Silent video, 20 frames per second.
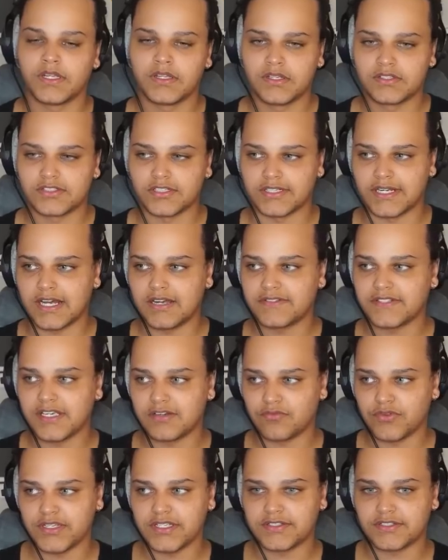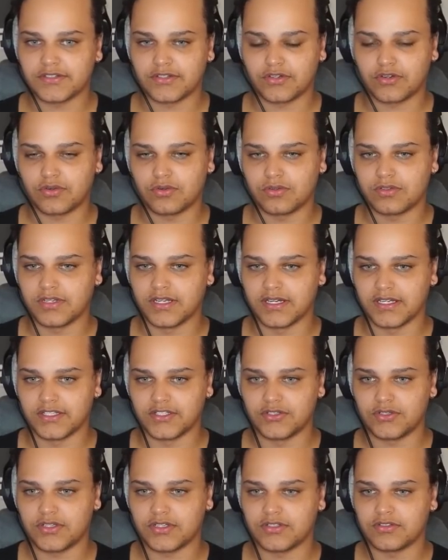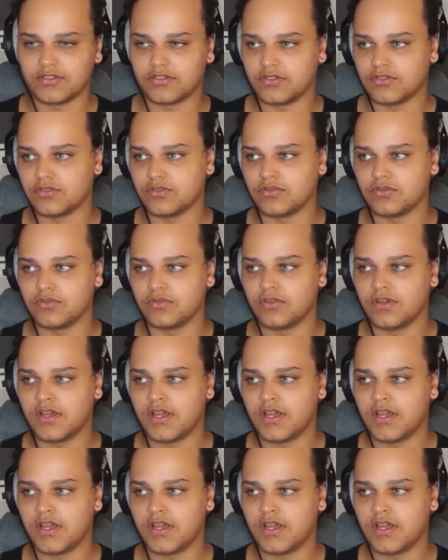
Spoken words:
So now I've set Ryu to the corner. You can do